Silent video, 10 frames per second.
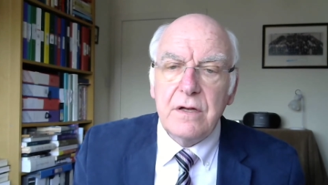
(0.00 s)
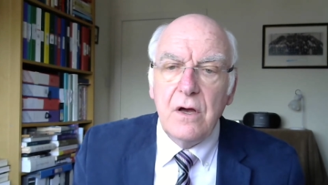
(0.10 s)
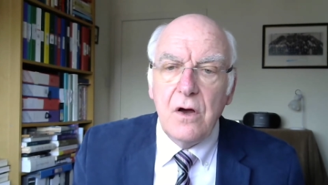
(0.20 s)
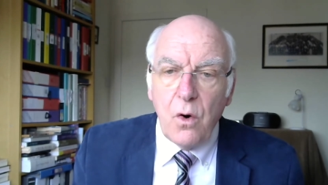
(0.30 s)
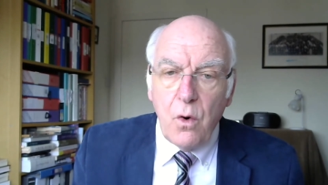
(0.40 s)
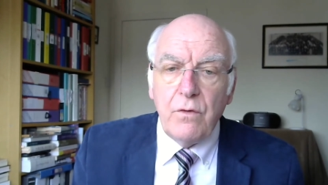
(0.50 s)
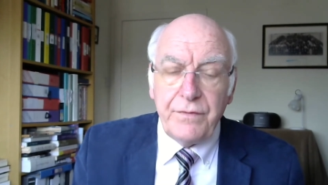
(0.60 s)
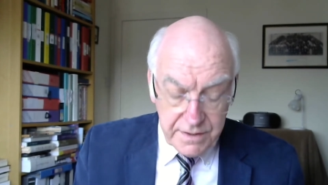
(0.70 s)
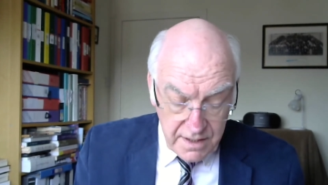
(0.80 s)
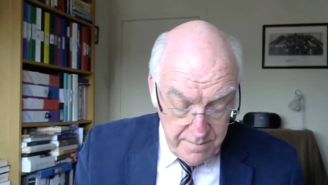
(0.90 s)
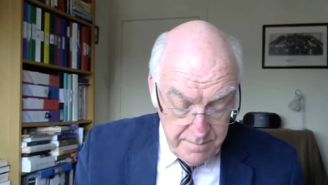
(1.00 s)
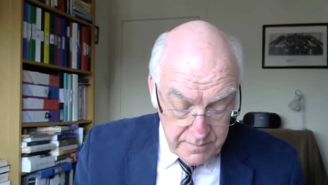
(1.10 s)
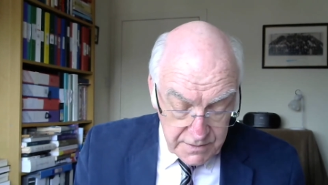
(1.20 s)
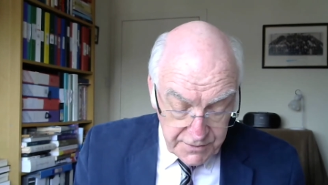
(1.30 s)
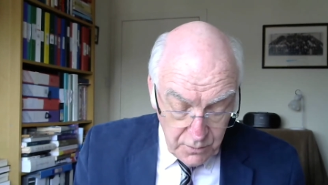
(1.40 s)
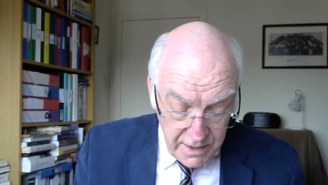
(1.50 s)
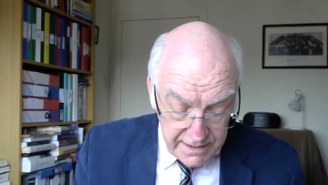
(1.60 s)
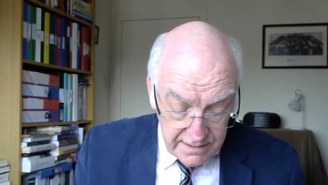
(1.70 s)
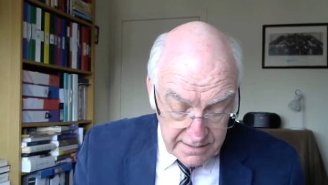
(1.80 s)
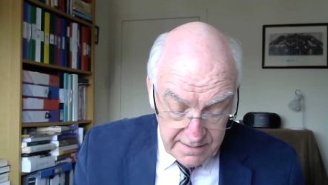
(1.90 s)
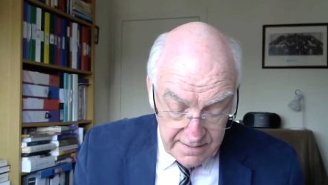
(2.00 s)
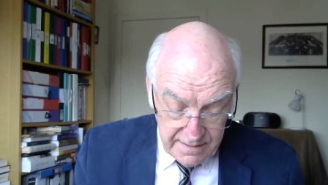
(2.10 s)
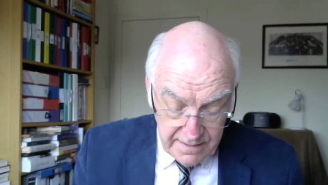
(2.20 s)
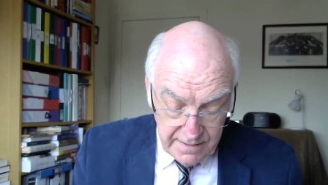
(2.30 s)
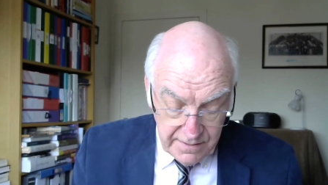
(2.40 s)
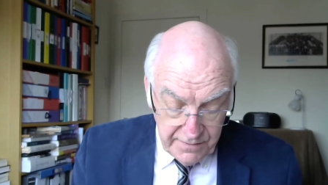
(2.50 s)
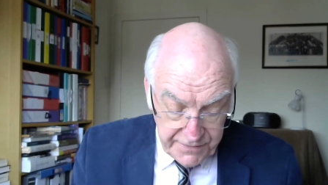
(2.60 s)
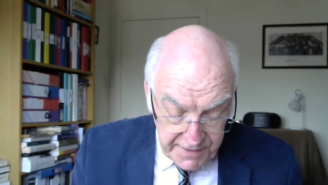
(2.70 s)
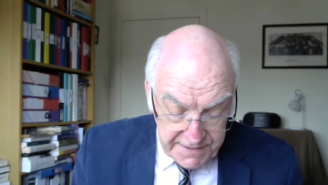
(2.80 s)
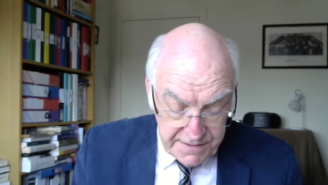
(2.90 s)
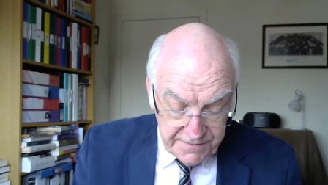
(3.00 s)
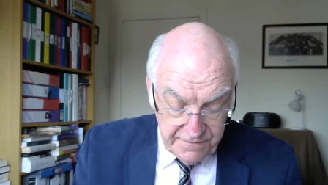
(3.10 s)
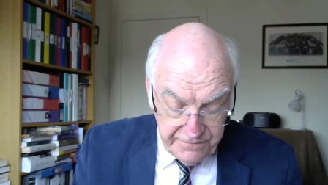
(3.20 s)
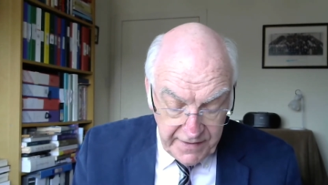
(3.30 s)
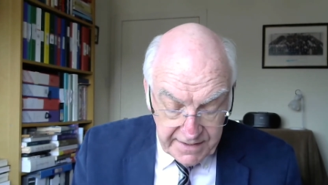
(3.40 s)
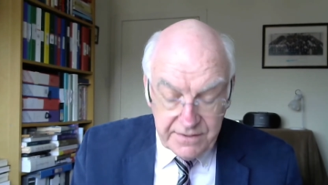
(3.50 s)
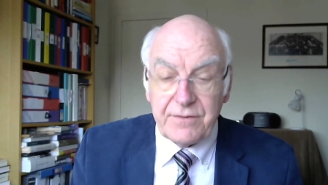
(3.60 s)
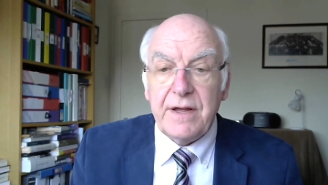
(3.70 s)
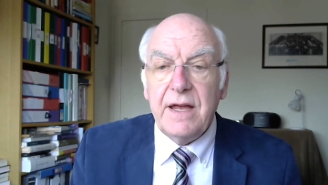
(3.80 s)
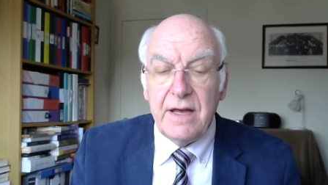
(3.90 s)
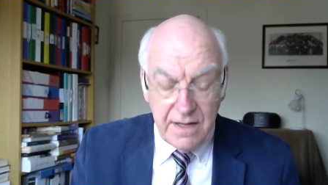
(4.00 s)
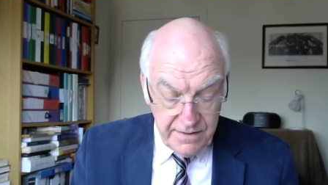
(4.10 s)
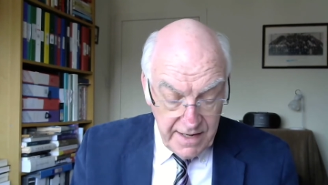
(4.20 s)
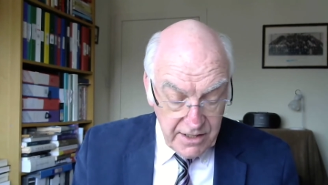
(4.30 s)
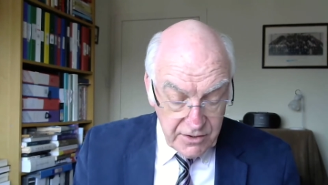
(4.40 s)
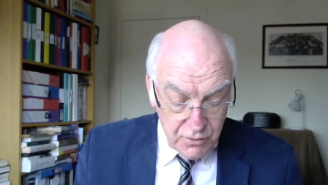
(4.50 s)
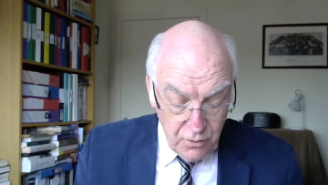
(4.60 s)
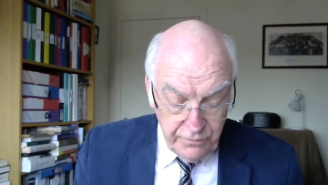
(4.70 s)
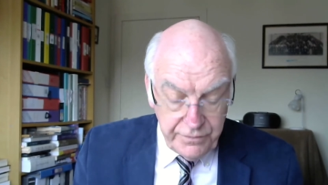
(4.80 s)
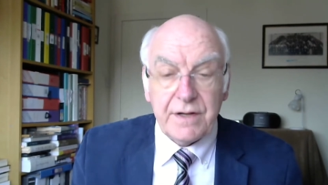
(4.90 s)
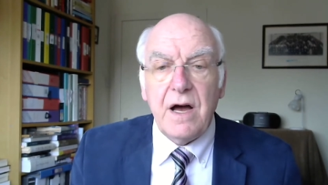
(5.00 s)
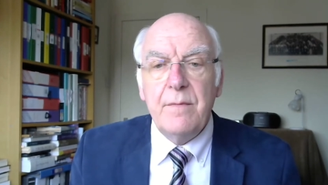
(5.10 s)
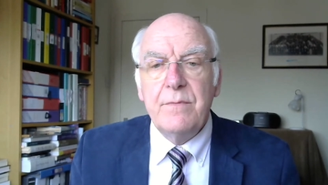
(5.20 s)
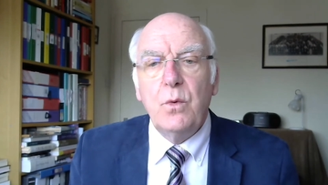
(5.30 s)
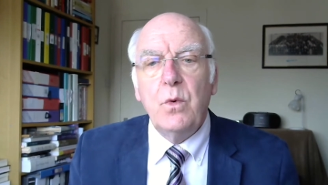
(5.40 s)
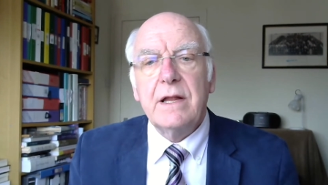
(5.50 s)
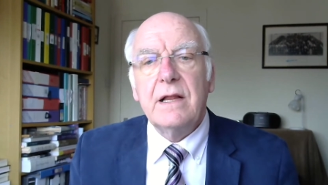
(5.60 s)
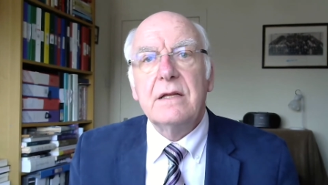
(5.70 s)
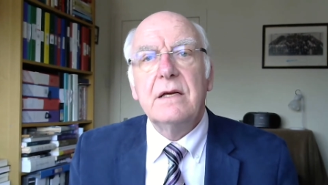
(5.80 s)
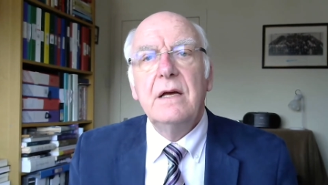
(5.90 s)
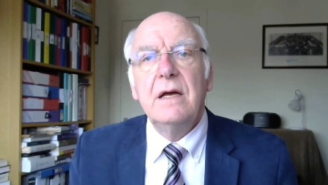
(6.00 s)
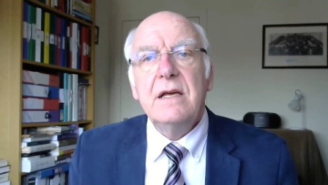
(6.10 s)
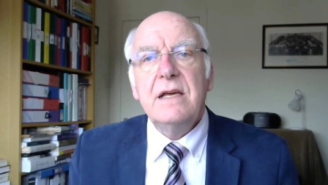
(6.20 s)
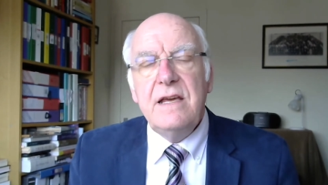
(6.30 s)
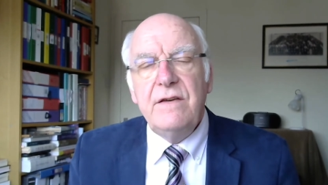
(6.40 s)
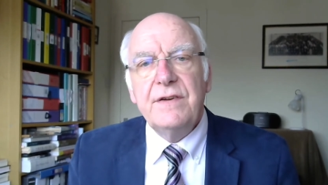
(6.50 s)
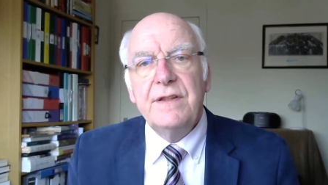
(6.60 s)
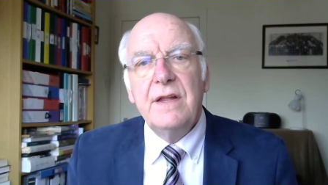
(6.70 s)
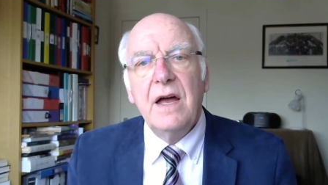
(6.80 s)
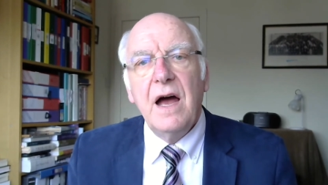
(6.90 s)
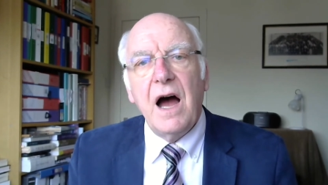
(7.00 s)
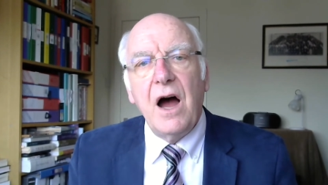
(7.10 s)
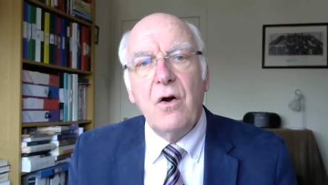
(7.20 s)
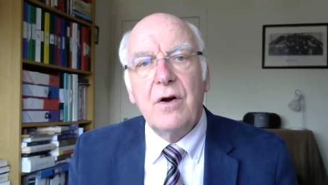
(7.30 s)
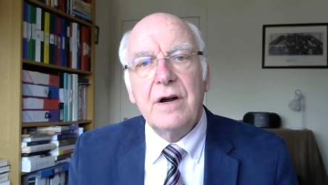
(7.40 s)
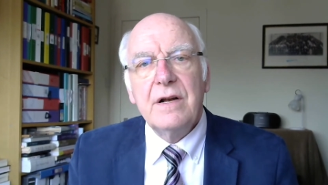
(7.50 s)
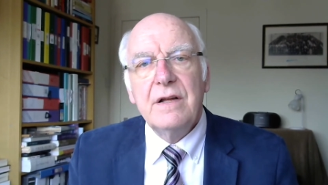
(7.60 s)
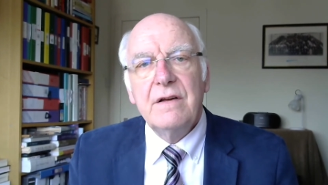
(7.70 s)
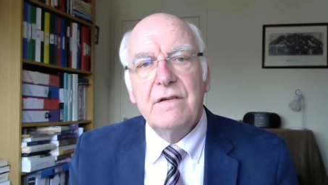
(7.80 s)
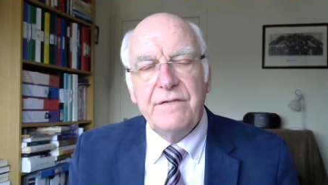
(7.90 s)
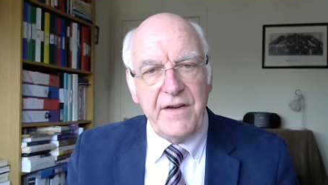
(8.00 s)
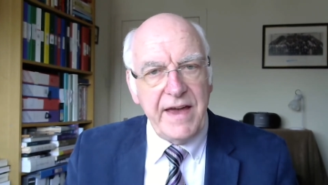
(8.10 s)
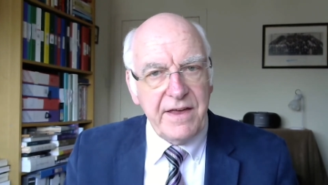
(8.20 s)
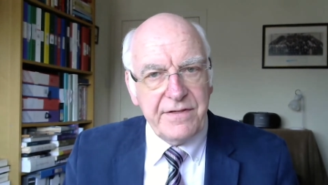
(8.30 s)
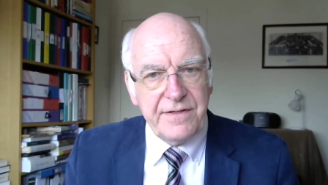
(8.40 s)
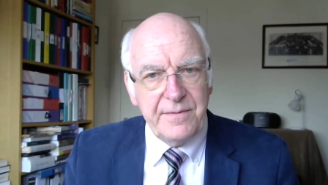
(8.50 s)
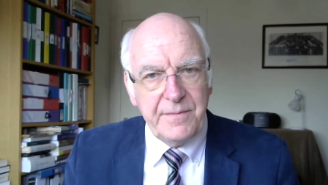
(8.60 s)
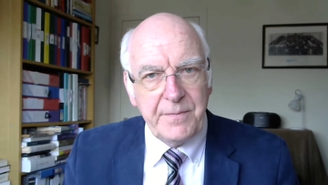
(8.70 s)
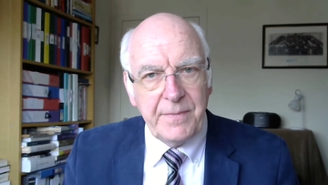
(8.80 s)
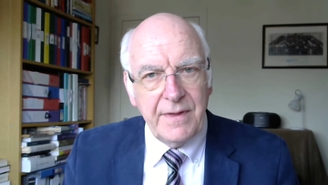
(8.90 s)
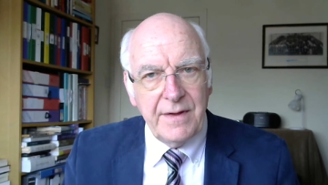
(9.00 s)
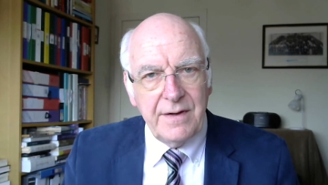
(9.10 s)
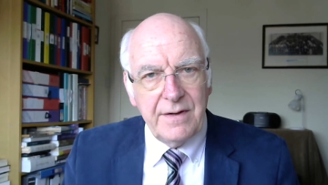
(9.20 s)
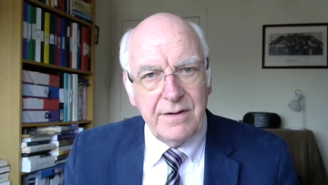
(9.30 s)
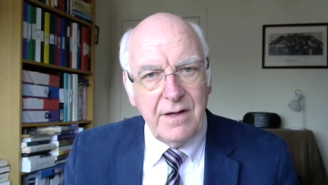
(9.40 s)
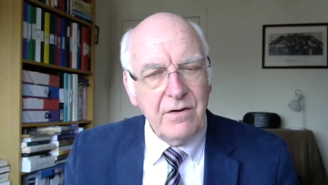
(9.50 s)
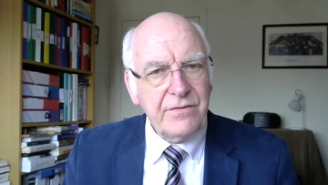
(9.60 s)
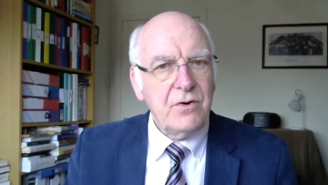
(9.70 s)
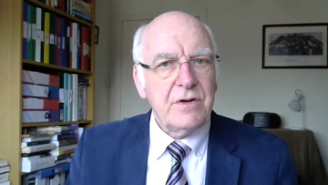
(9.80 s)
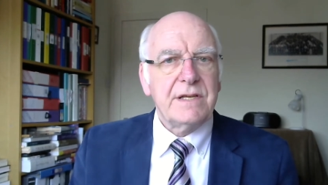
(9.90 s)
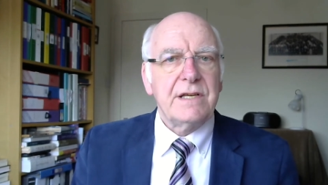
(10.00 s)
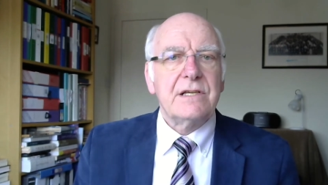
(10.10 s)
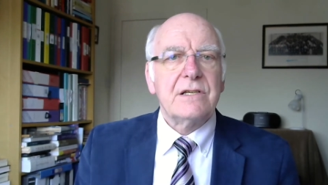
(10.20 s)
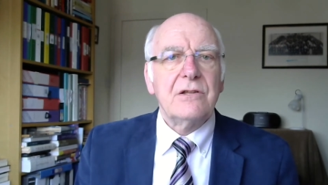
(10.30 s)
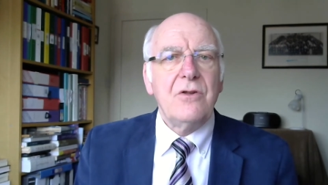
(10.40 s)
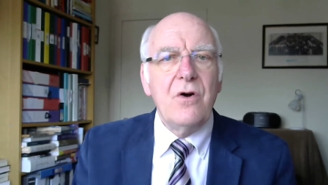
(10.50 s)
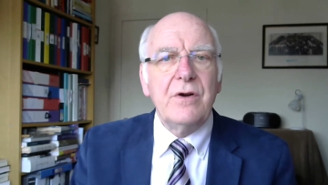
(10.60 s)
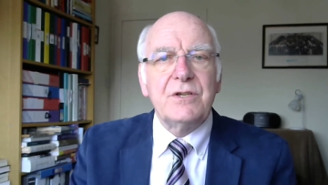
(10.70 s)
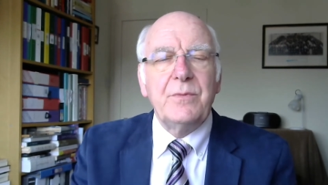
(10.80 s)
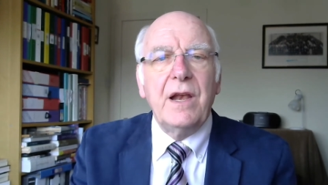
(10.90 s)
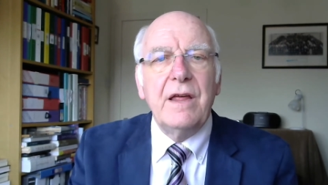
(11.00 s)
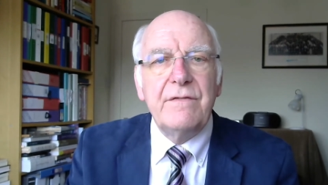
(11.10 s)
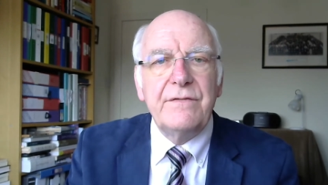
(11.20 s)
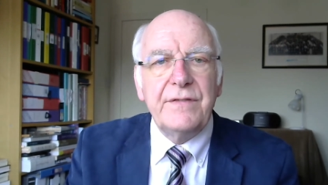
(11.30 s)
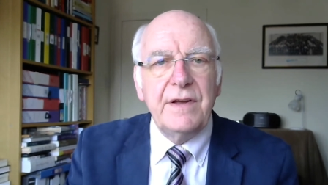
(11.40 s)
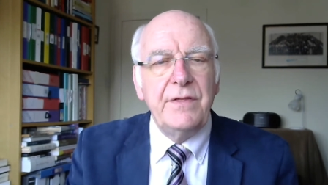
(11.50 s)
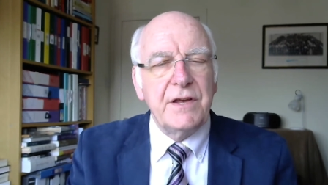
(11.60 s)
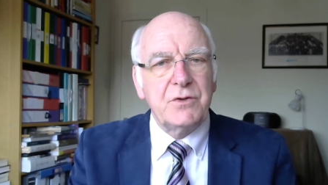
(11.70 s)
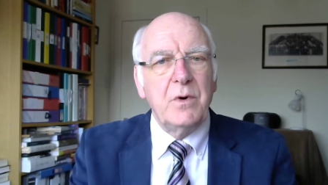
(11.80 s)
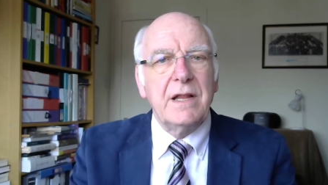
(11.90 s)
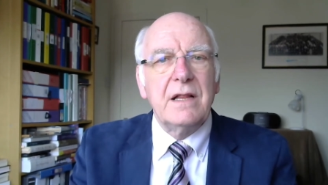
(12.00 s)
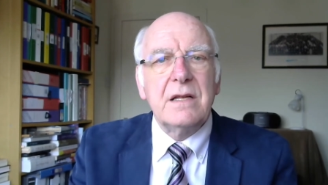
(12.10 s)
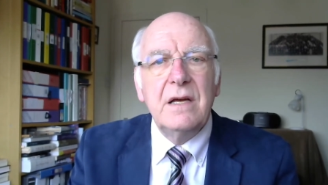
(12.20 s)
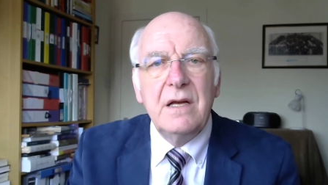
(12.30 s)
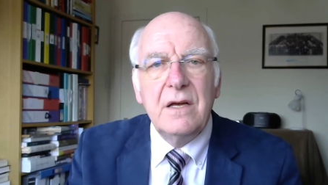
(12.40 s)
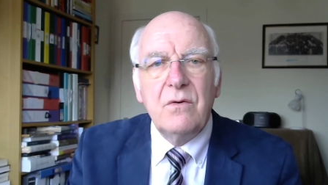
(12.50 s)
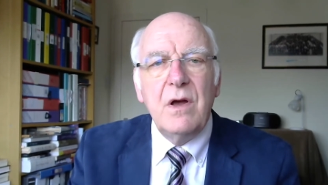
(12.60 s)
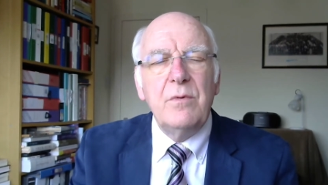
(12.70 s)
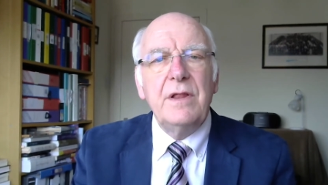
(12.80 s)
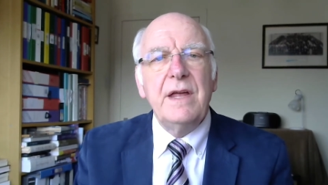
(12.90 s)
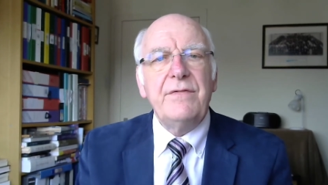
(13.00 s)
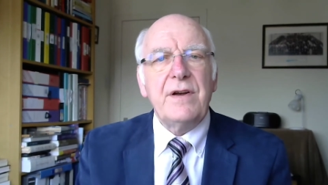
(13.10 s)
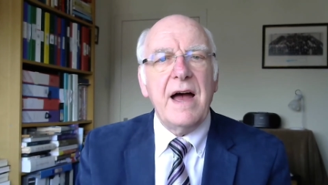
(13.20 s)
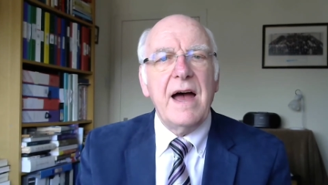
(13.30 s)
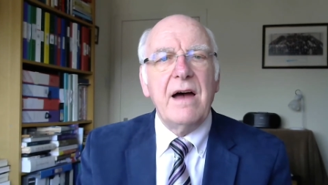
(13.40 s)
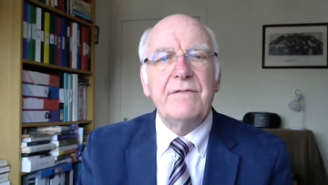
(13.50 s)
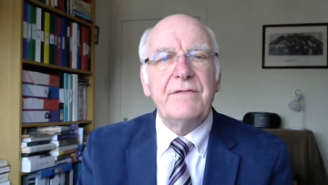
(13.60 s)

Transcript: overcomes the world. This is the victory that has overcome the world, even our faith. Now, of course, as long as we live in this world, we will never have a